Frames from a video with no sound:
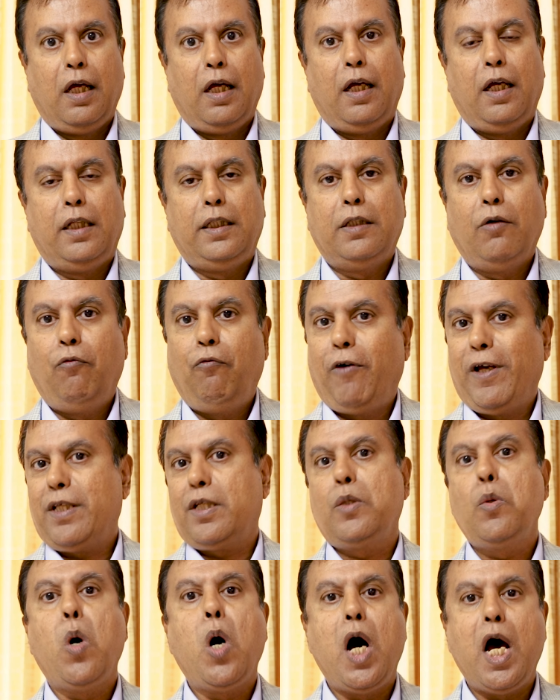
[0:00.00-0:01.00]
The
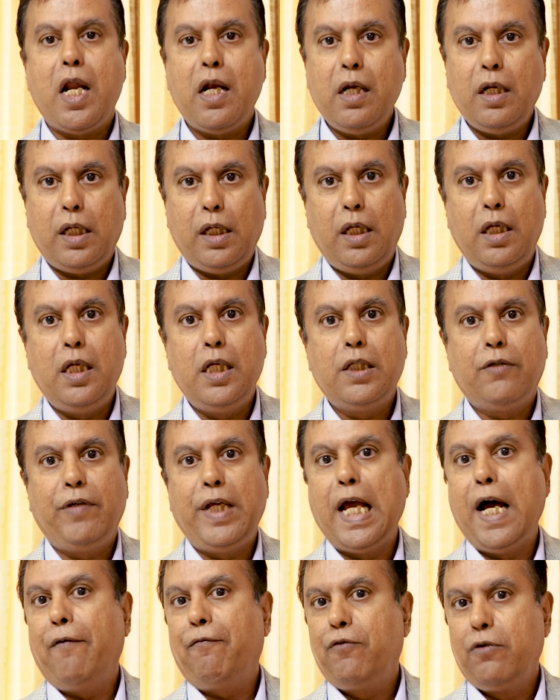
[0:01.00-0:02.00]
first one is we
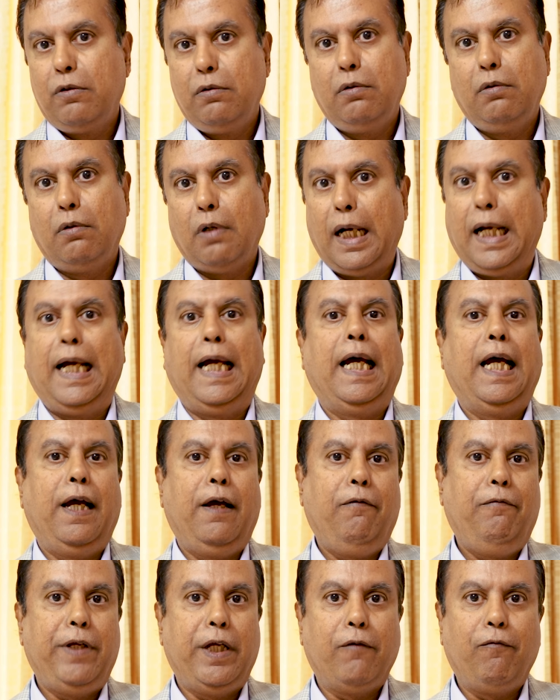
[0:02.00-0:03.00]
have to
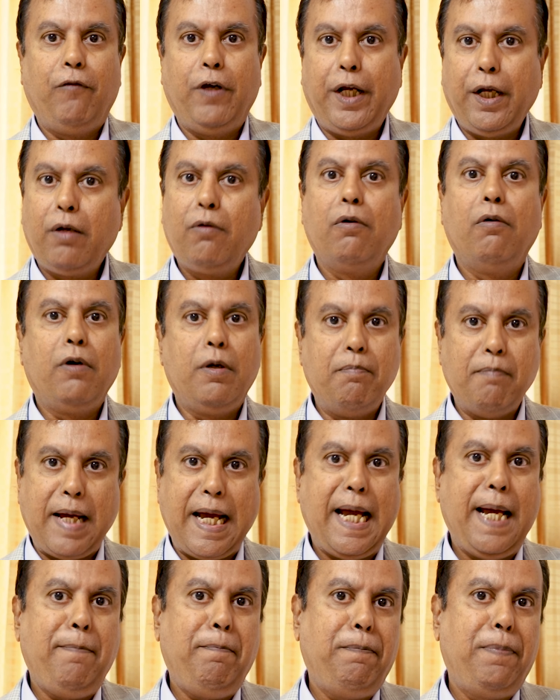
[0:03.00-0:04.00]
have a very good
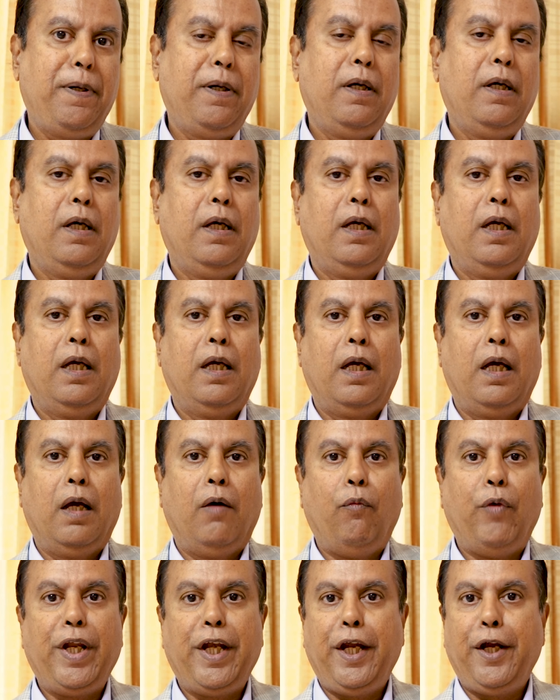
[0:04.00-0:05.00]
map.
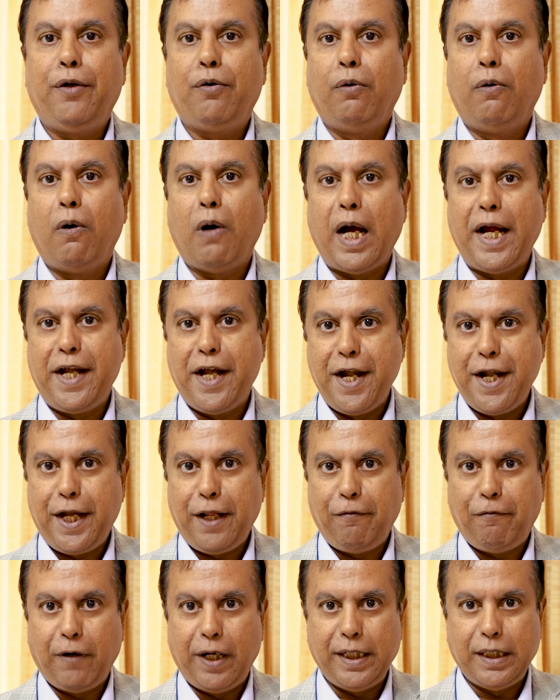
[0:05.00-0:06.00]
We need to
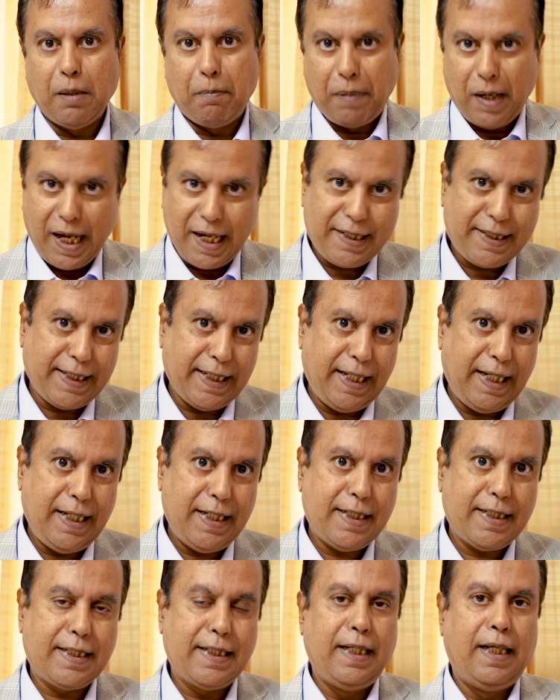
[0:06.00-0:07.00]
identify the
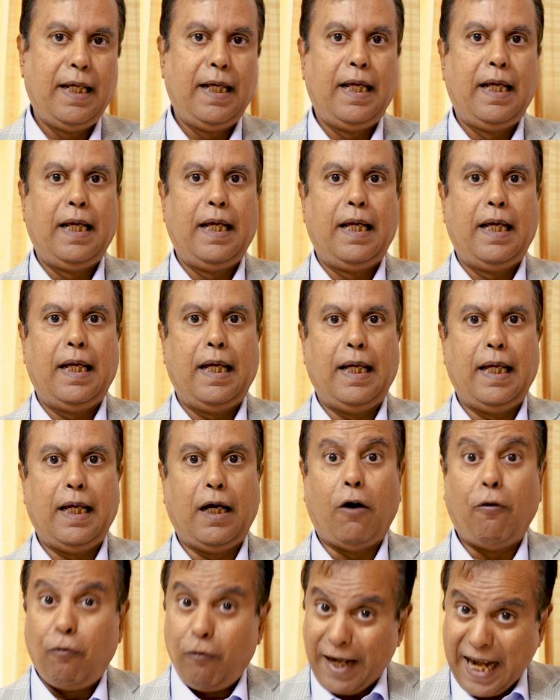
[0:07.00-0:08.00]
parcels
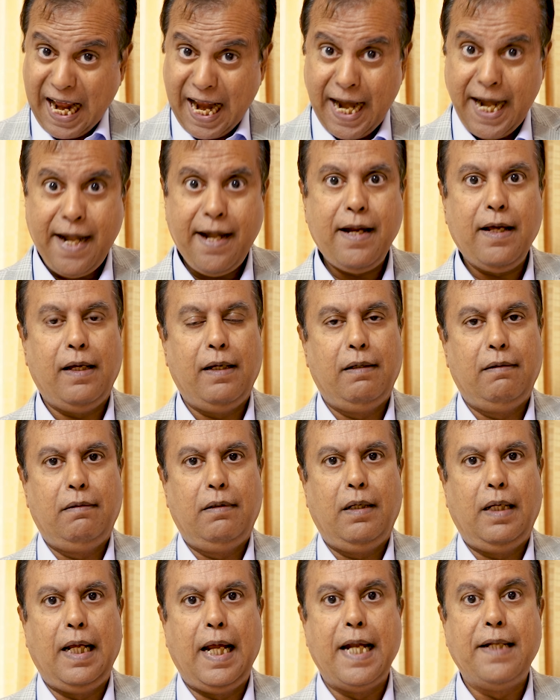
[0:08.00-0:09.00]
of land,
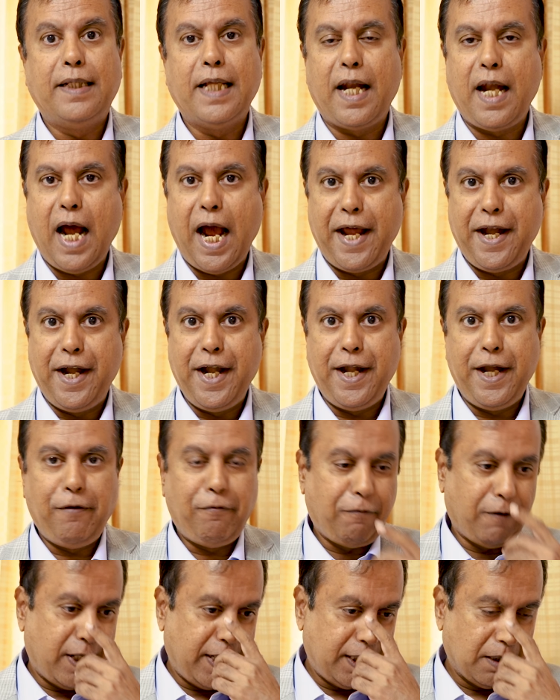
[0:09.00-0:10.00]
and then
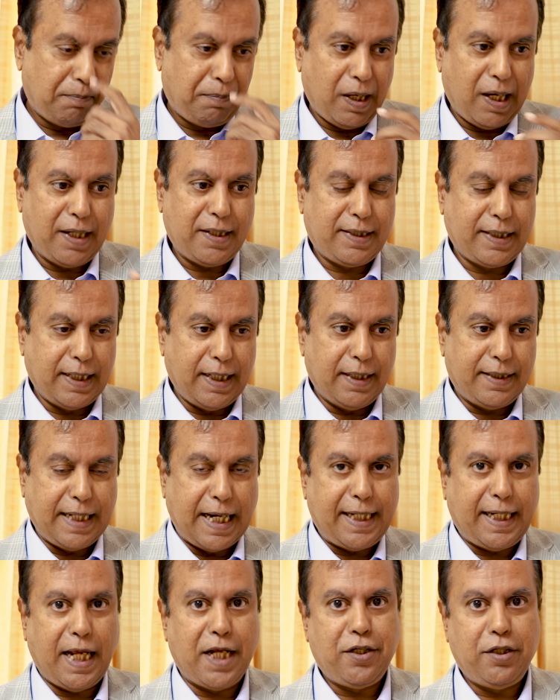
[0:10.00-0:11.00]
identify the parcels,
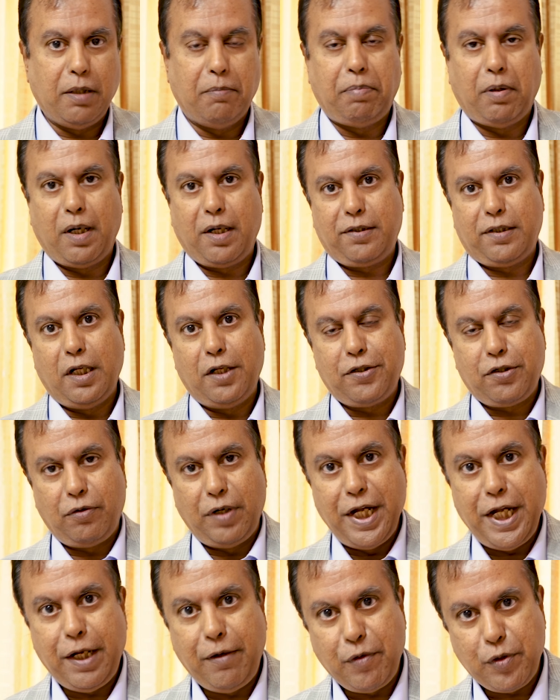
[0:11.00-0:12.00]
attach the parcels to
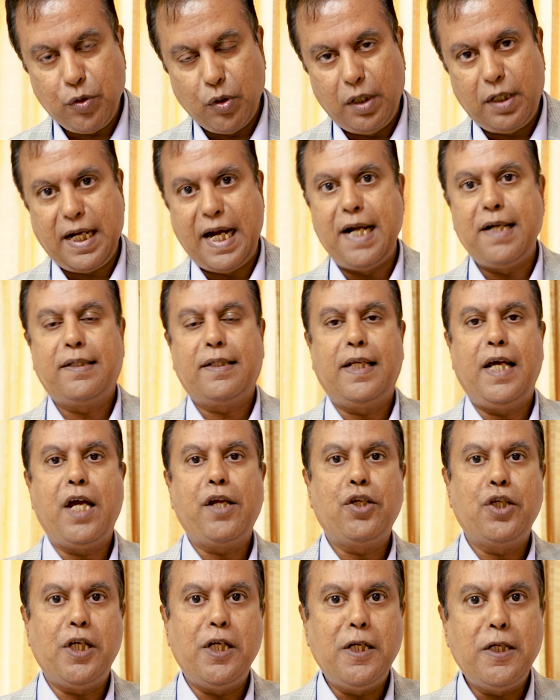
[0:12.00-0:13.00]
individual
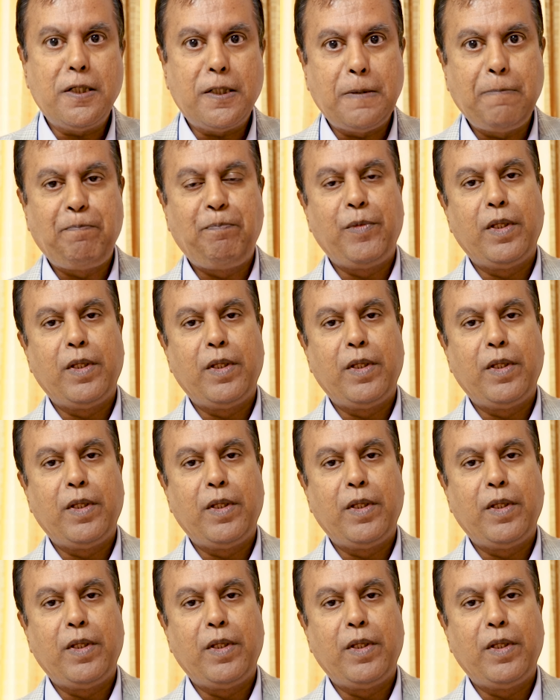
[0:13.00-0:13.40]
transactions.